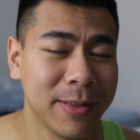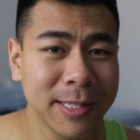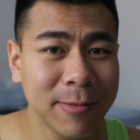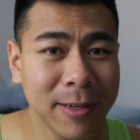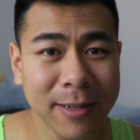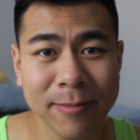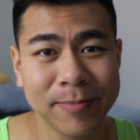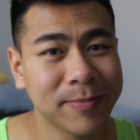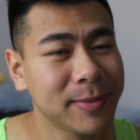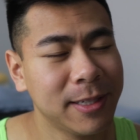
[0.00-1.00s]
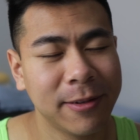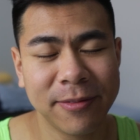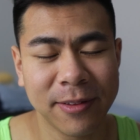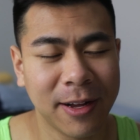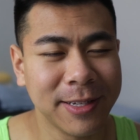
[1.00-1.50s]
this one,
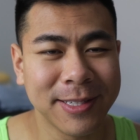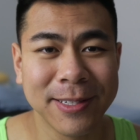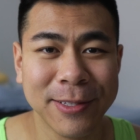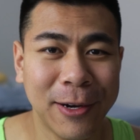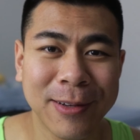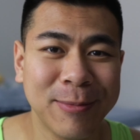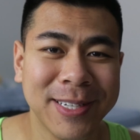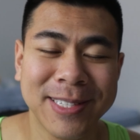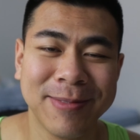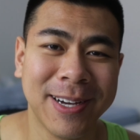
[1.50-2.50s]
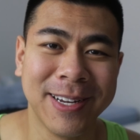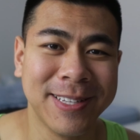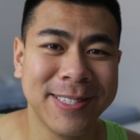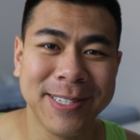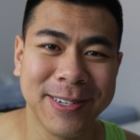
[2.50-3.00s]
flawless. No complaints about it.
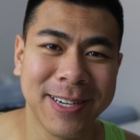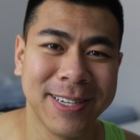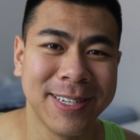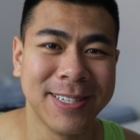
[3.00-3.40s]
It's so good.